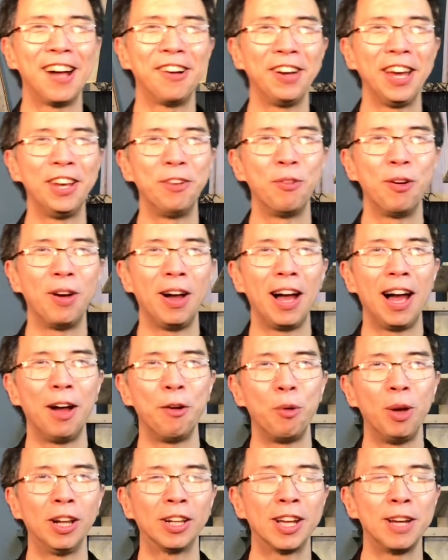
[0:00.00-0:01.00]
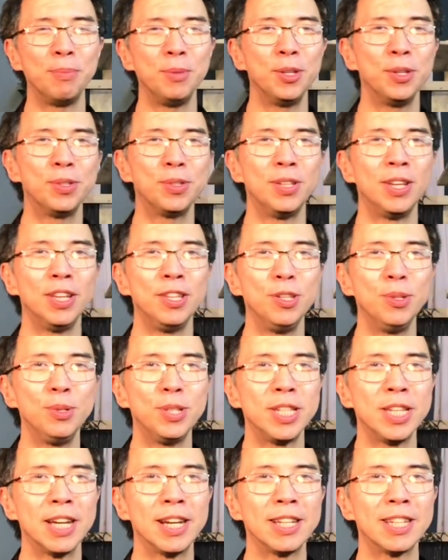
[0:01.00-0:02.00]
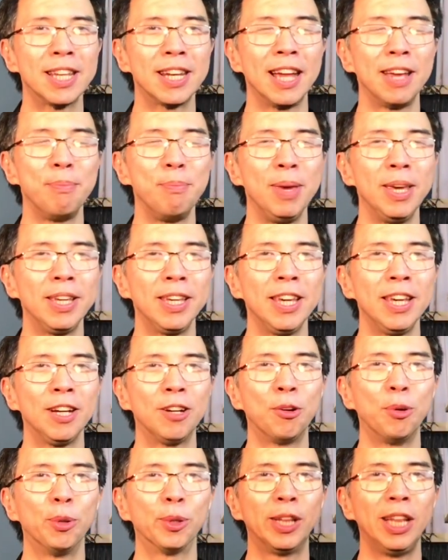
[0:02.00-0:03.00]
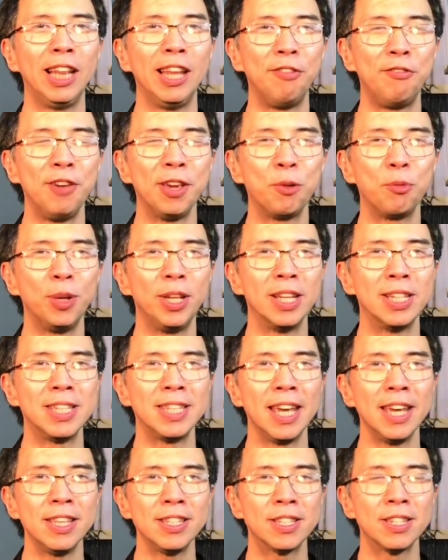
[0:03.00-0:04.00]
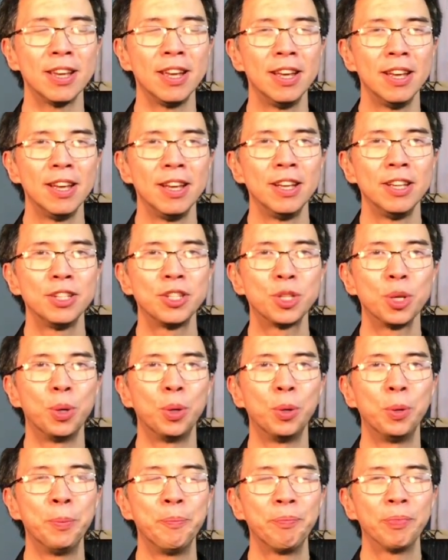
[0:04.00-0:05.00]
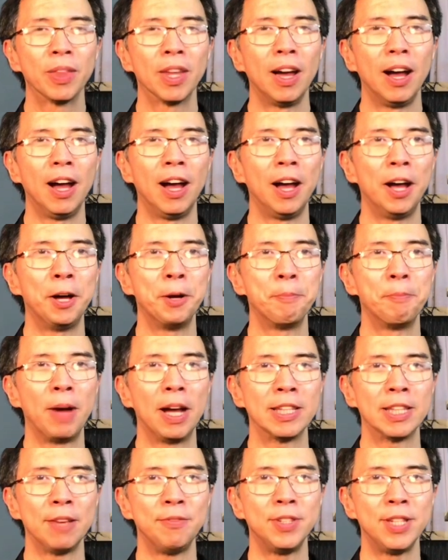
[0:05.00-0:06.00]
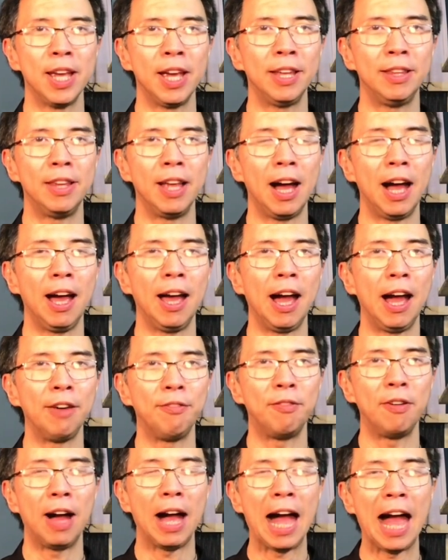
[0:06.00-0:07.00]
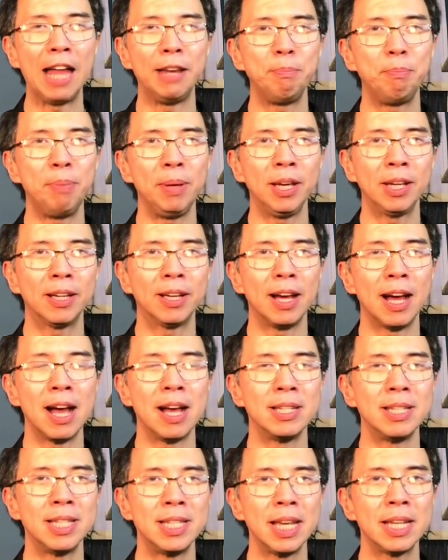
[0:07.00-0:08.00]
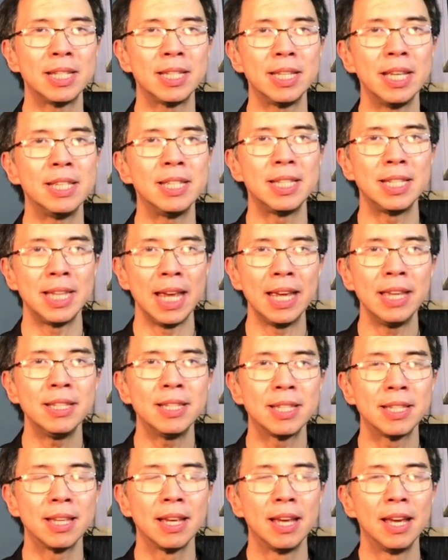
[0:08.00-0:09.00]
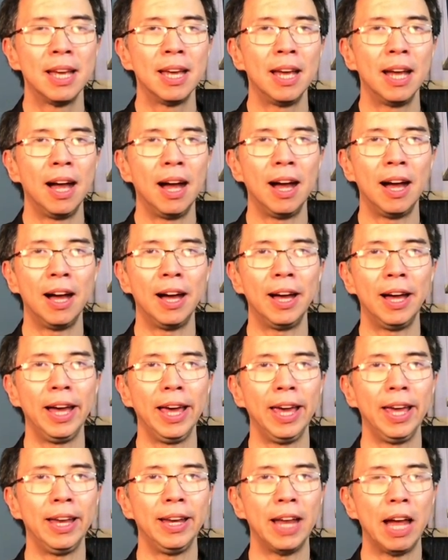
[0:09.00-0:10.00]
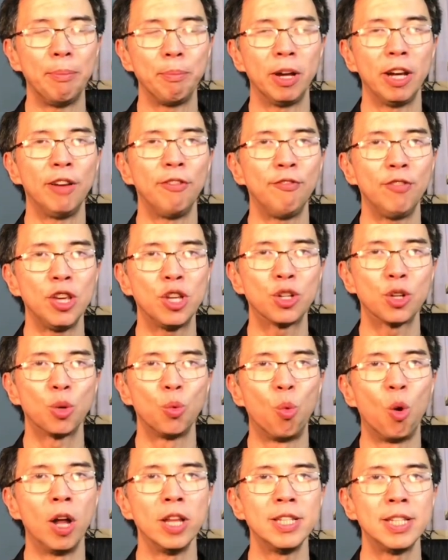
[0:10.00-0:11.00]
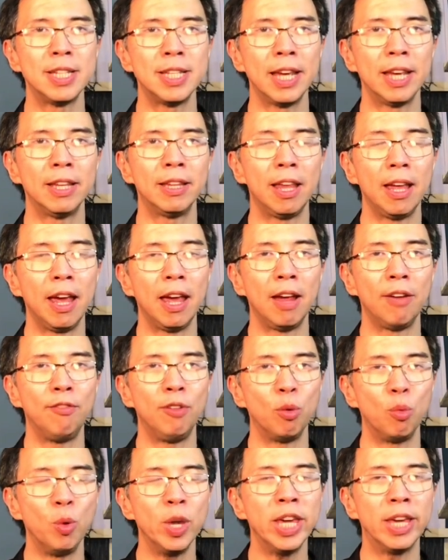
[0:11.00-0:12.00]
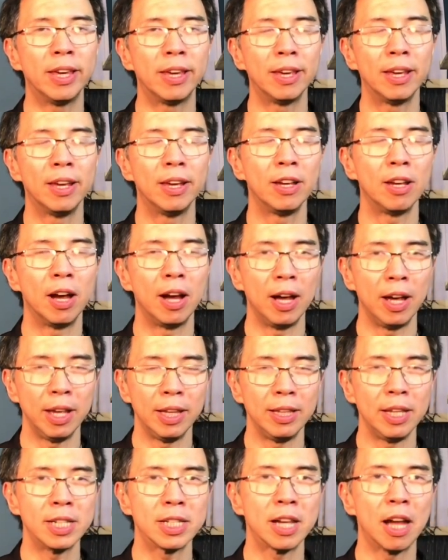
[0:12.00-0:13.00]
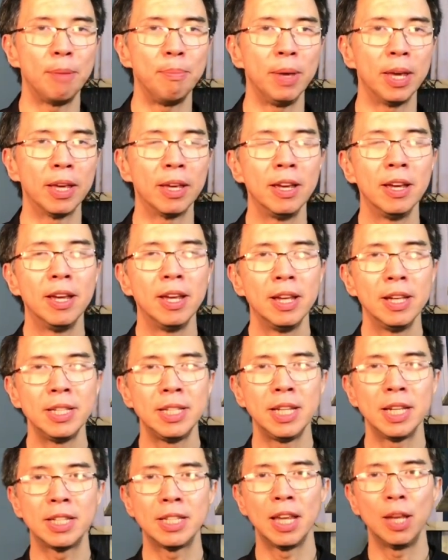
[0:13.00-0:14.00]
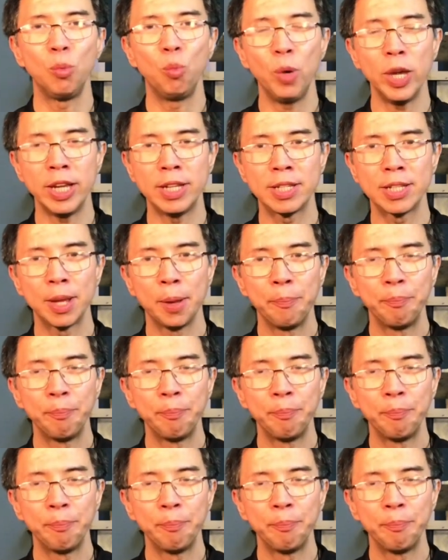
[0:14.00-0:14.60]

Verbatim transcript: and I welcome you to the new series that I'm making called Living with the Saints. So, um, as I've said, I, have handpicked uh, 16 saints, uh, and I'm going to feature one saint every week uh, in this coming 16 weeks.